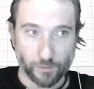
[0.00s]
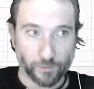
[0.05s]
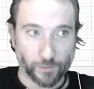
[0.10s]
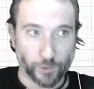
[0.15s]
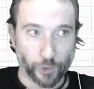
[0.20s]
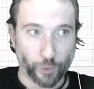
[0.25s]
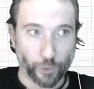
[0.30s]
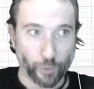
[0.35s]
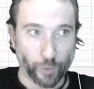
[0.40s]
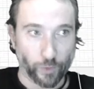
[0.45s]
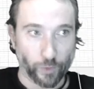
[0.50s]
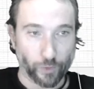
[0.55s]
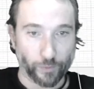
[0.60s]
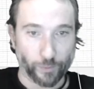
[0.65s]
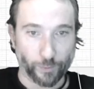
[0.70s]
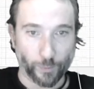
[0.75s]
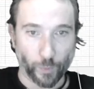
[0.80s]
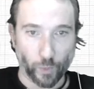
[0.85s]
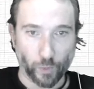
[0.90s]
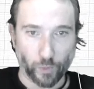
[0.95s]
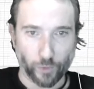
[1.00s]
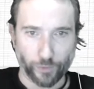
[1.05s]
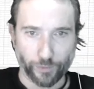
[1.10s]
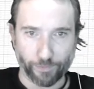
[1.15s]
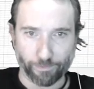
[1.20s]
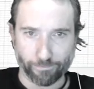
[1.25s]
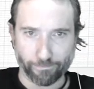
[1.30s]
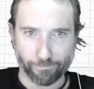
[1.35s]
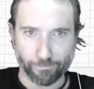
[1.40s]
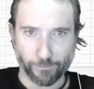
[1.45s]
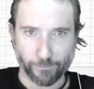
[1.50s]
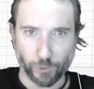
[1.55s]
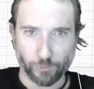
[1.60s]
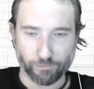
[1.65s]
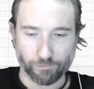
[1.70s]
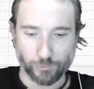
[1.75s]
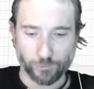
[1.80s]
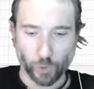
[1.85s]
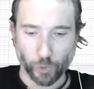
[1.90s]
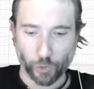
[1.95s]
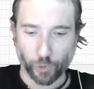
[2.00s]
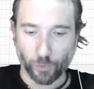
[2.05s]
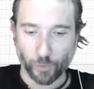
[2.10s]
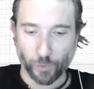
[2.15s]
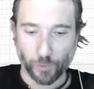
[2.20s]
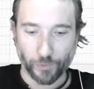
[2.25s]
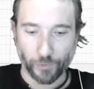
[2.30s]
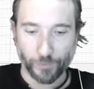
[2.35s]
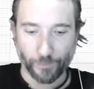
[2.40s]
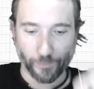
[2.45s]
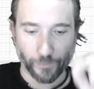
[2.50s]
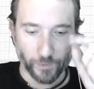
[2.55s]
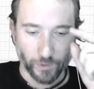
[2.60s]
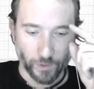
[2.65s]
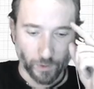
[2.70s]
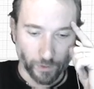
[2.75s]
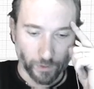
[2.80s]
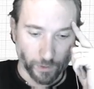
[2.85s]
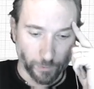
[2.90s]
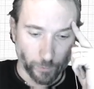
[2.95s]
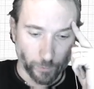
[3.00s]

cue balls. Not cue balls, target